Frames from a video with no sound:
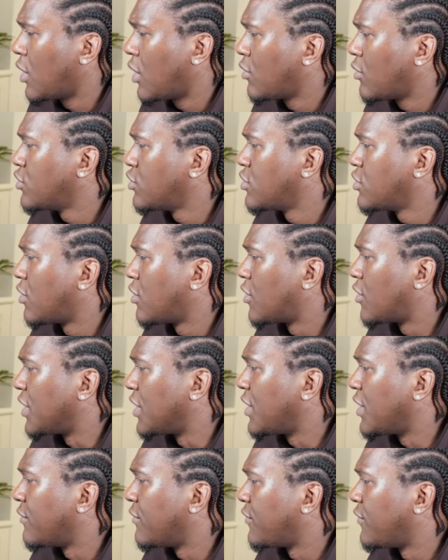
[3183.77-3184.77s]
What happened to our
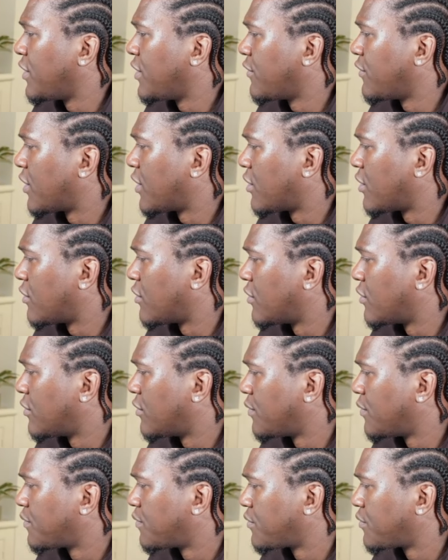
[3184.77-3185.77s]
env file?
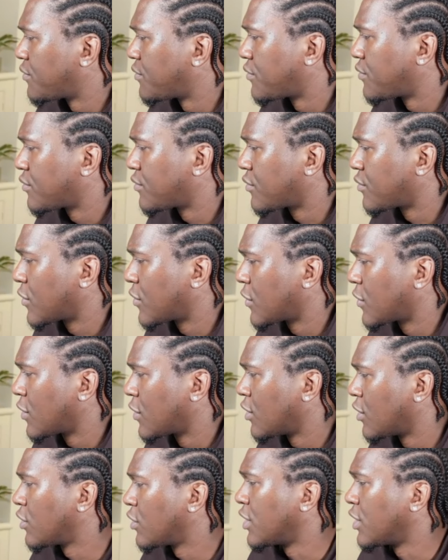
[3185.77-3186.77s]

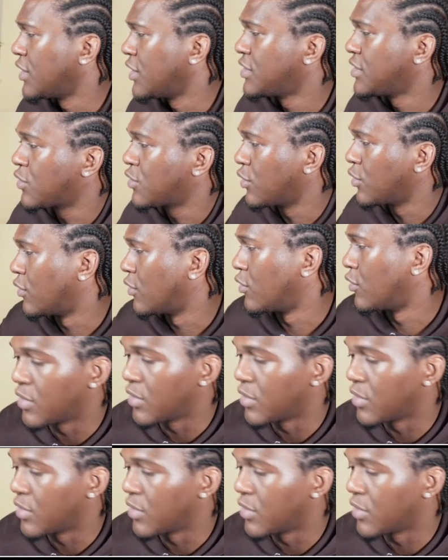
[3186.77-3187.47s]
Okay, let's